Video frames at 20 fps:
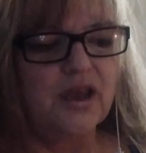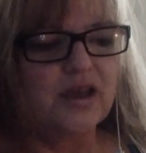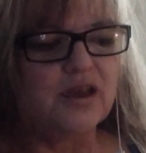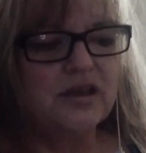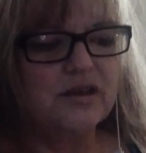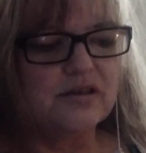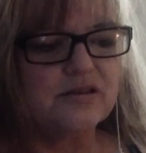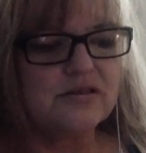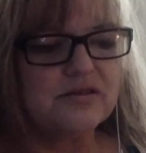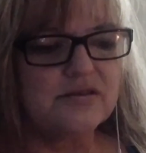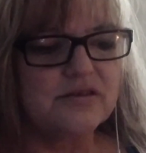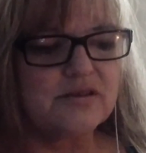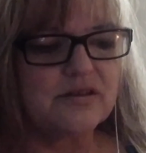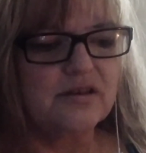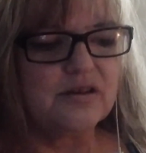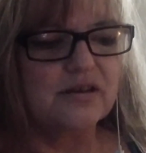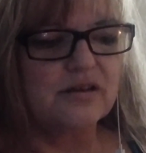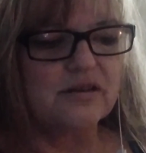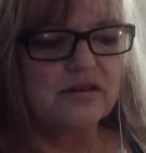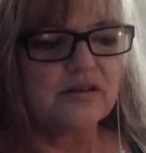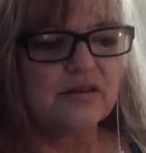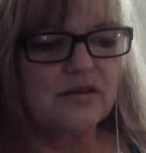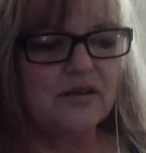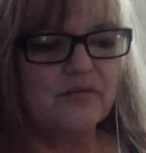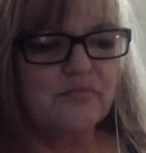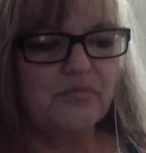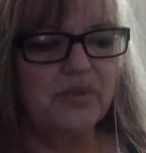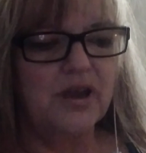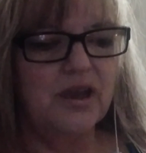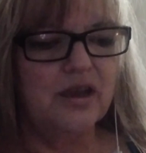is
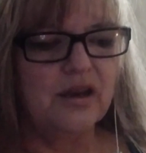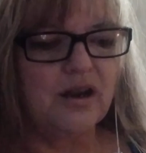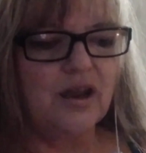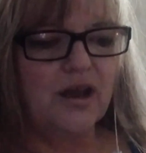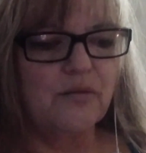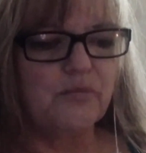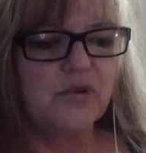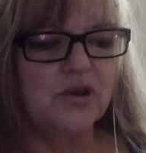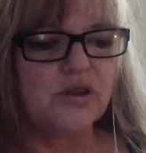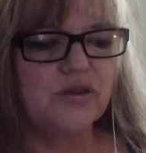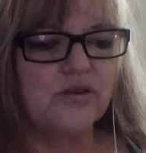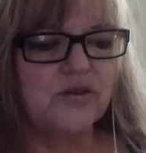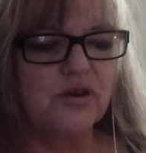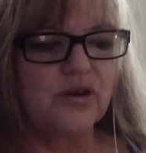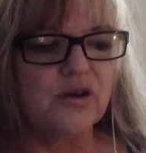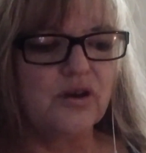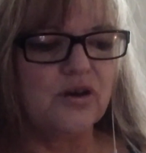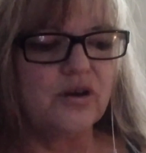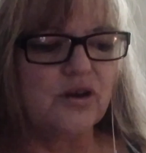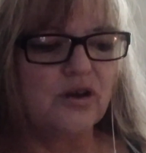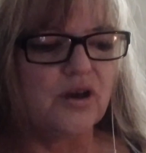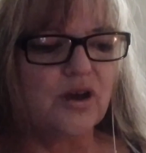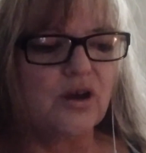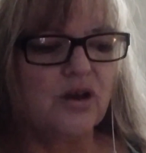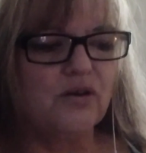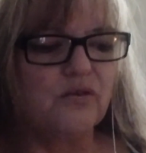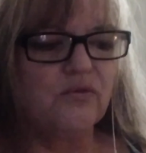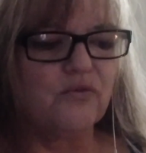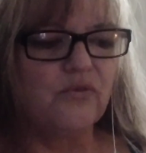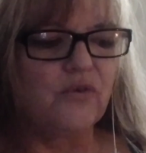paired up with
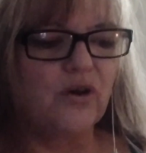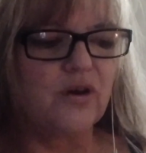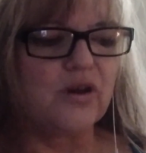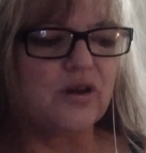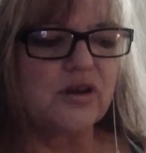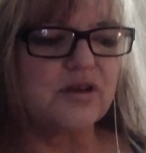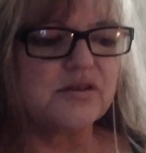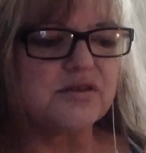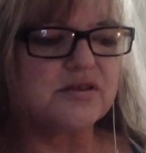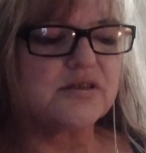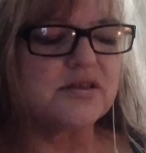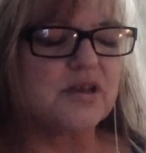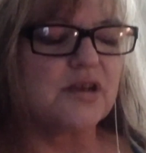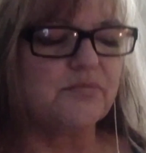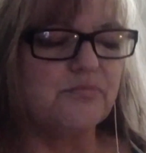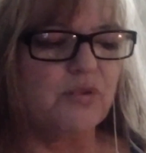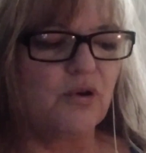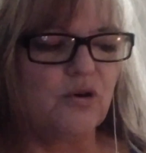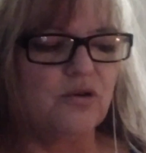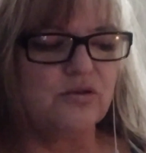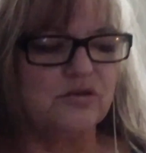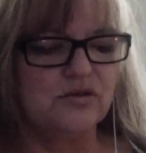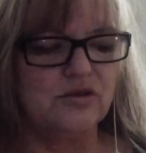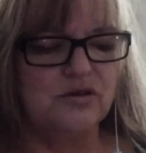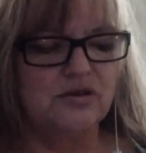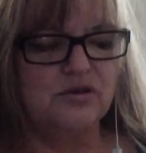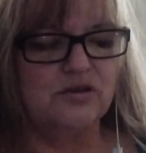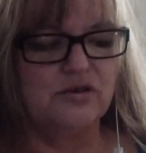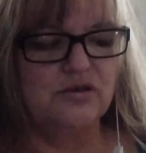focus upon